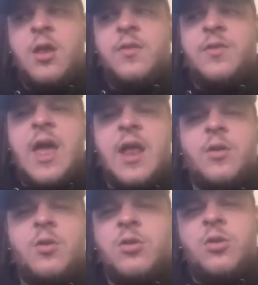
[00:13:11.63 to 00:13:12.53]

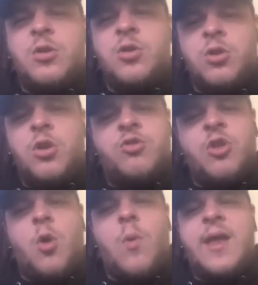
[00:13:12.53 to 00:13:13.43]
then there's
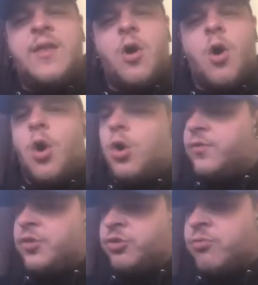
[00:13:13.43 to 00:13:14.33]
no way that all of
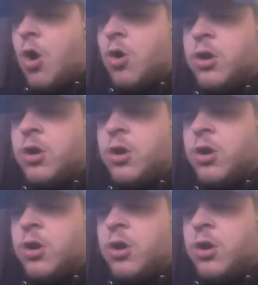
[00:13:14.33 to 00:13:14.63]
us are wrong.